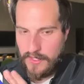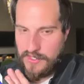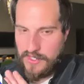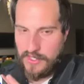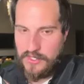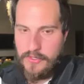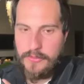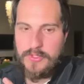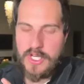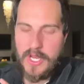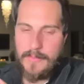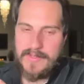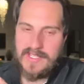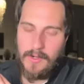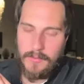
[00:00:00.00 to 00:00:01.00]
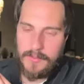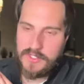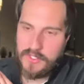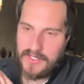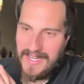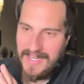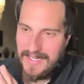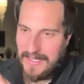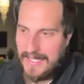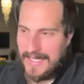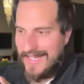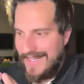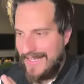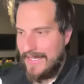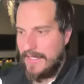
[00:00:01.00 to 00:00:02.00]
to this new chip is I almost look at it
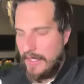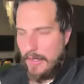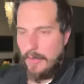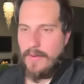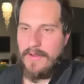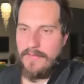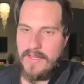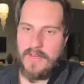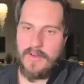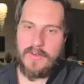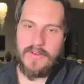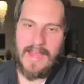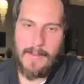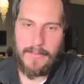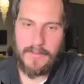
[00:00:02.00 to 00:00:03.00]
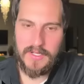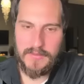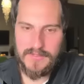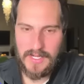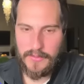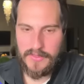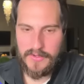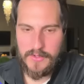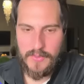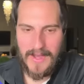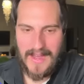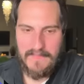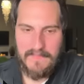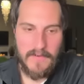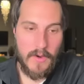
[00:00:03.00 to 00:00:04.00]
like, you know, every year Apple comes out with a new
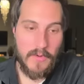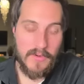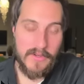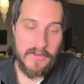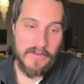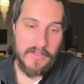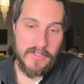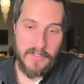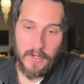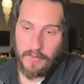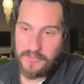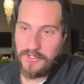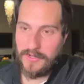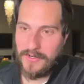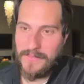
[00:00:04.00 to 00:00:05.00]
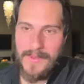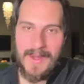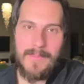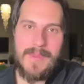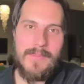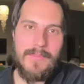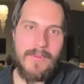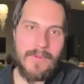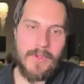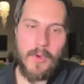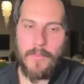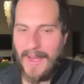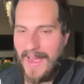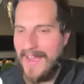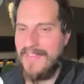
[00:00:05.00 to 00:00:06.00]
iPhone and, you know, a certain amount of people
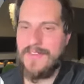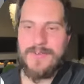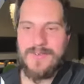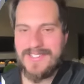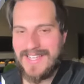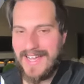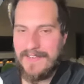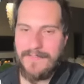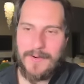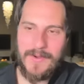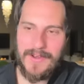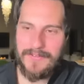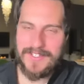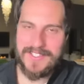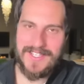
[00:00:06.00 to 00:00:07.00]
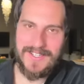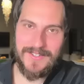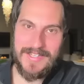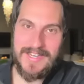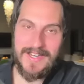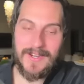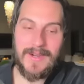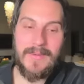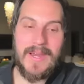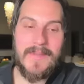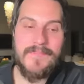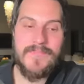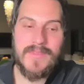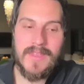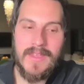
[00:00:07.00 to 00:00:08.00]
go buy the newest iPhone every single year,
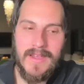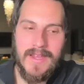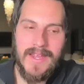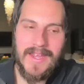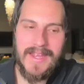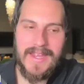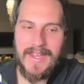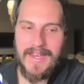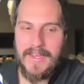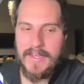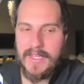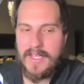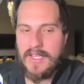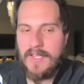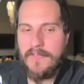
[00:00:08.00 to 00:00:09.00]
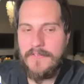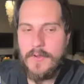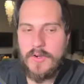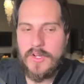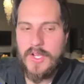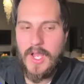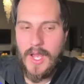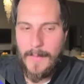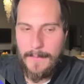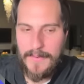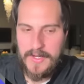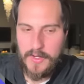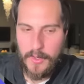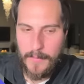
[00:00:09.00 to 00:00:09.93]
right? And if you're a company, you're a